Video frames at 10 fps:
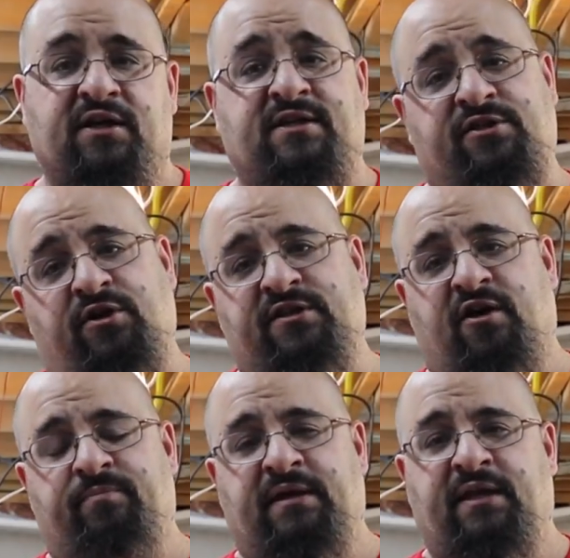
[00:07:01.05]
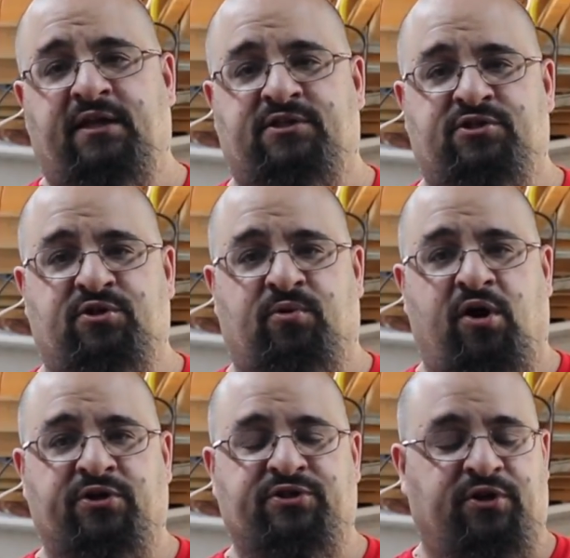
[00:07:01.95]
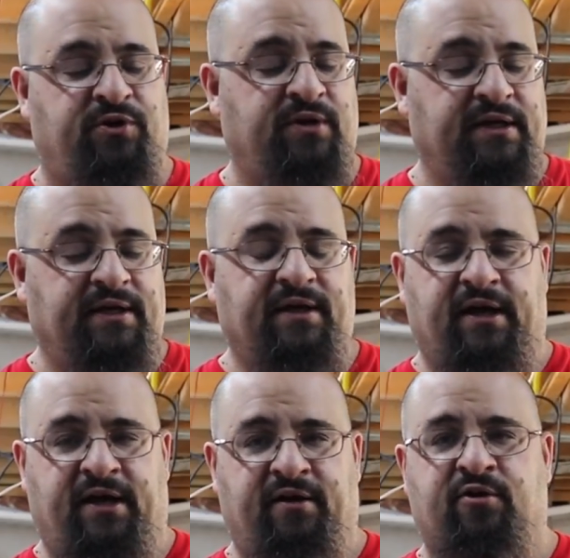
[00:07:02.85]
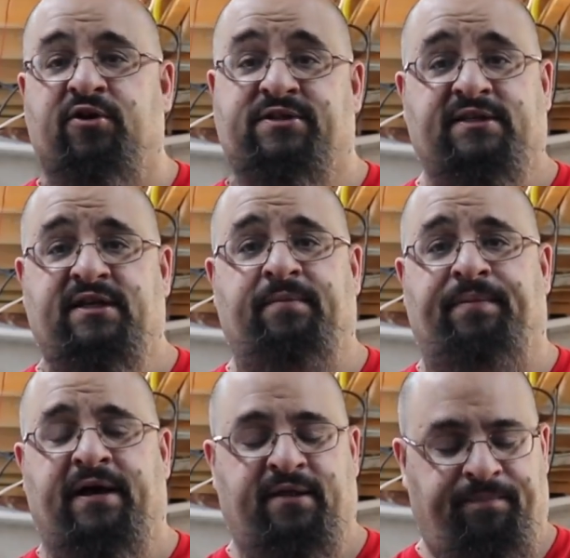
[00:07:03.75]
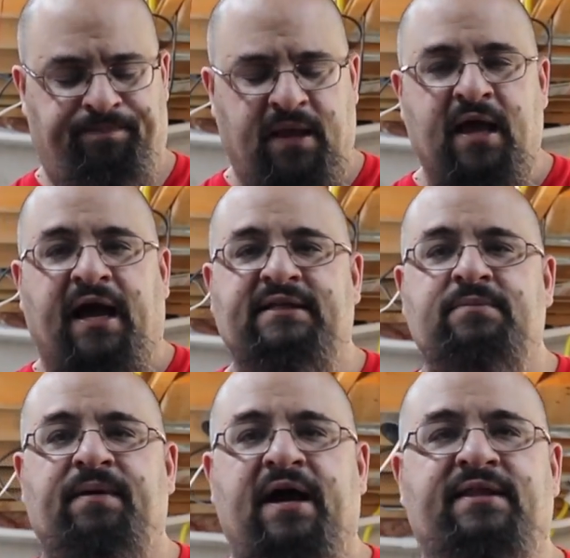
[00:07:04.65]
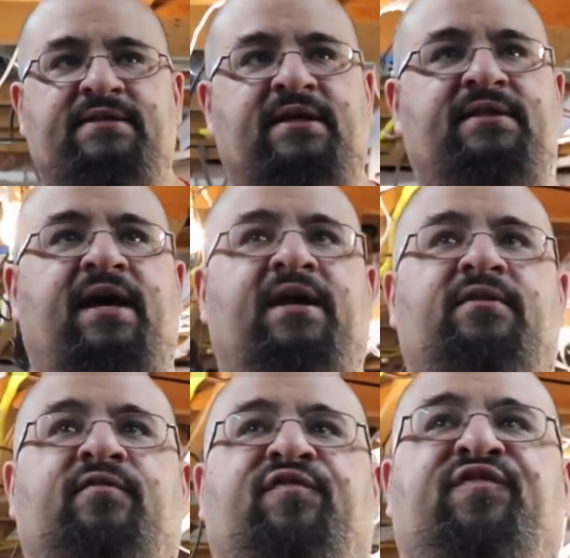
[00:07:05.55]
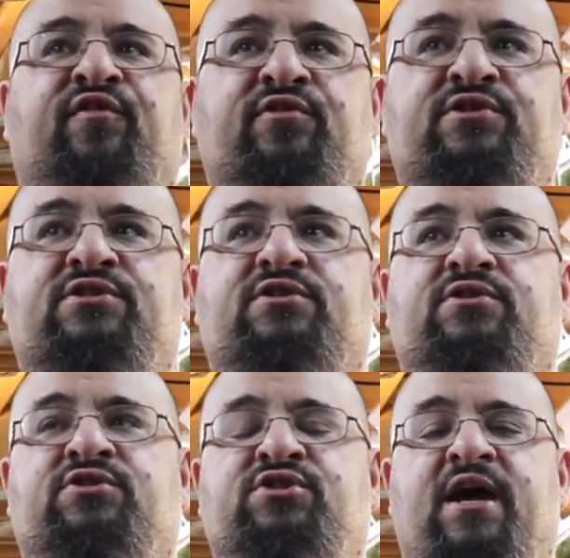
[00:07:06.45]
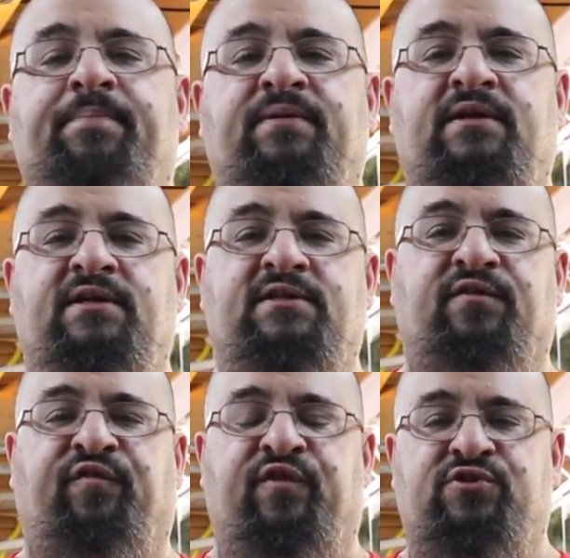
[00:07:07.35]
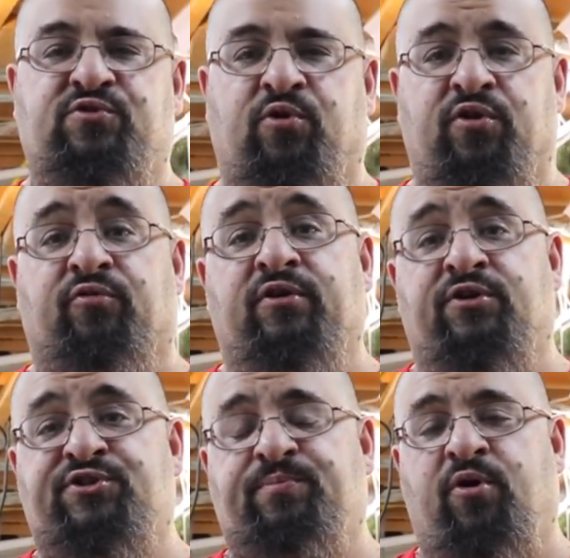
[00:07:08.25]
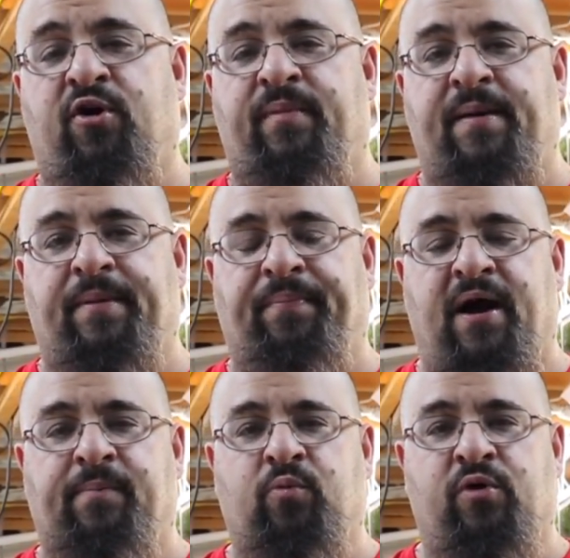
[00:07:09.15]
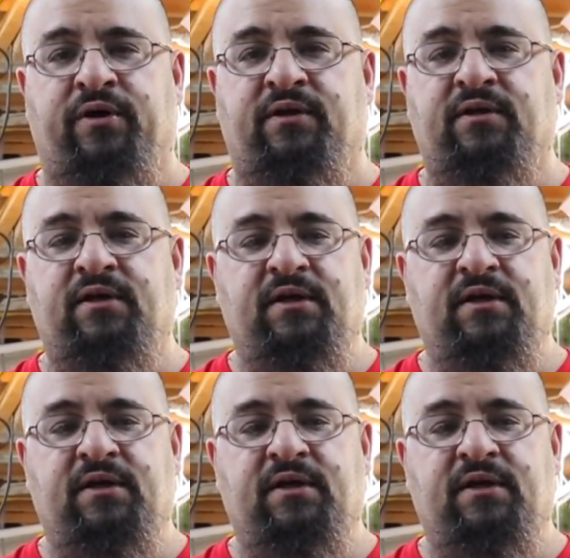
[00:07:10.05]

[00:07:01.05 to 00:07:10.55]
because I thought that would be neat to do also. Of course, I didn't buy them. I did buy this at that first Japanese fish store, the real small mom and pop one.